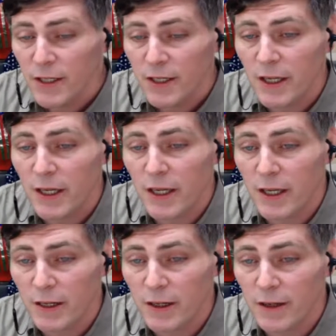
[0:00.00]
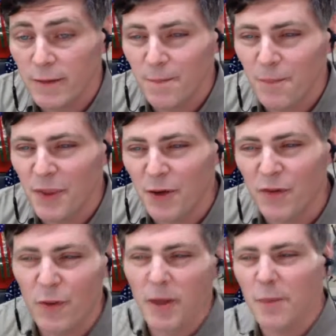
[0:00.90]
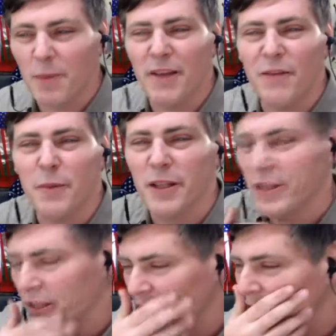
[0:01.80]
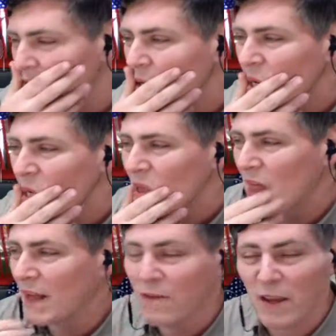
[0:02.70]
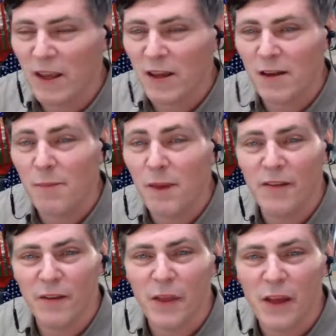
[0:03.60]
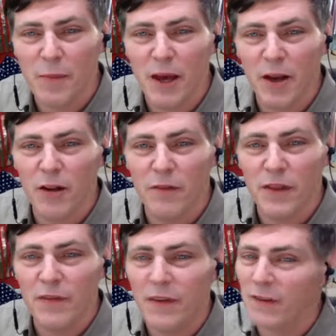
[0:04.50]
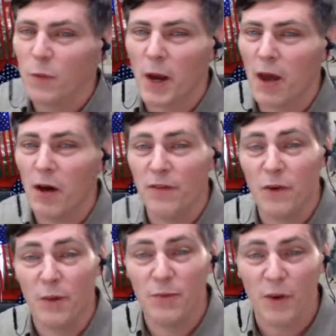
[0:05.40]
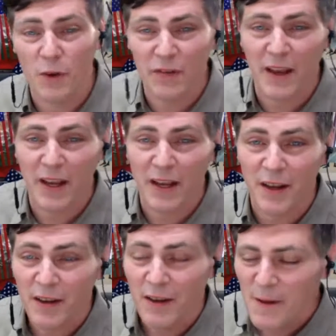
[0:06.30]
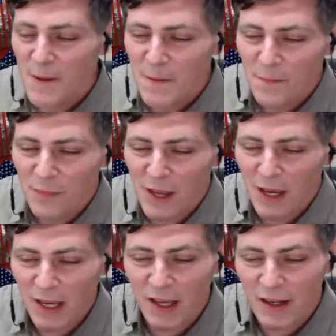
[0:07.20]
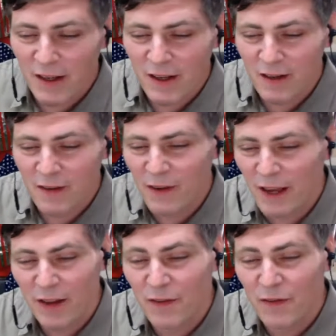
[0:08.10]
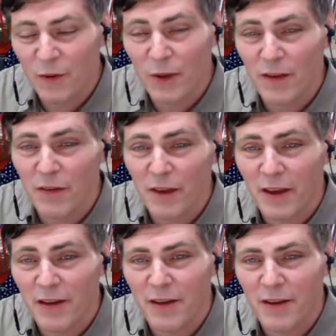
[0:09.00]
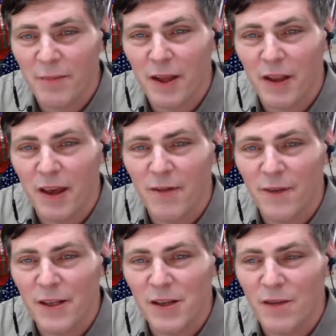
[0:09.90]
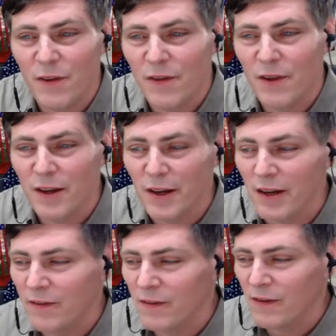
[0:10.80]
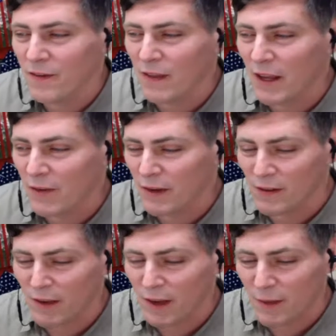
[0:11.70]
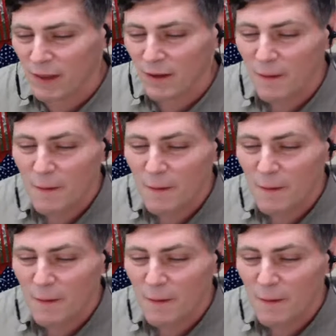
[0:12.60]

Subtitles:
And there's so many possibilities. That's the amazing thing about all of this. That's why also I'm so excited. I get excited so easily, and in my life I just live in a constant state of excitement.